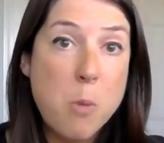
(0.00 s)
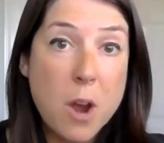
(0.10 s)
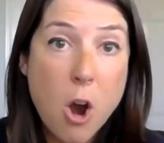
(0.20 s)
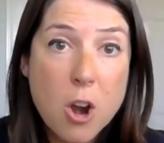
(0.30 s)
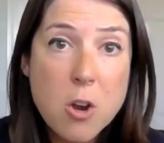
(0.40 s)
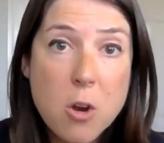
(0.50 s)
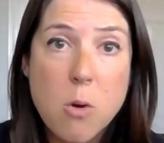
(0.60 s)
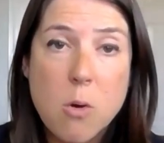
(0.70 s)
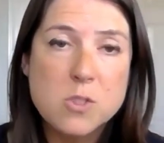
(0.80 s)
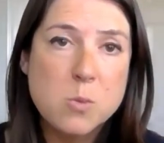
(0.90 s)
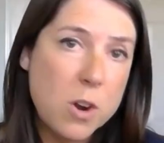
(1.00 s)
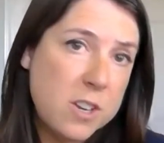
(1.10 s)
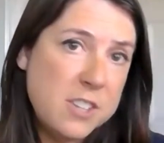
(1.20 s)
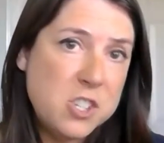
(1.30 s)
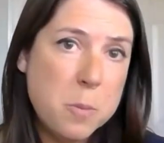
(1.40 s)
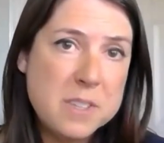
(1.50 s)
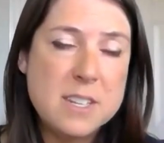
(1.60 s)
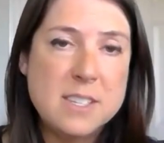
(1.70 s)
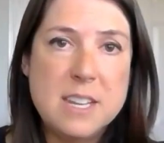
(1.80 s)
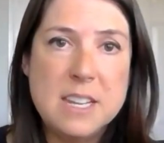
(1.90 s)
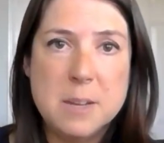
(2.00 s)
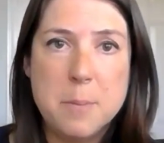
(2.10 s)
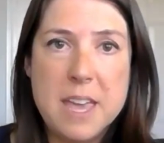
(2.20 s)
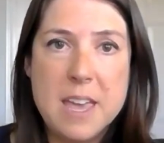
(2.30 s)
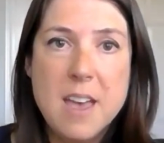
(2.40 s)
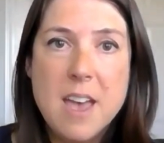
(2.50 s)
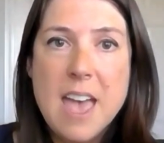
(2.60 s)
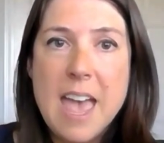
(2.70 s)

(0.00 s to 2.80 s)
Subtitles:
What are your goals? Where does your business need to be?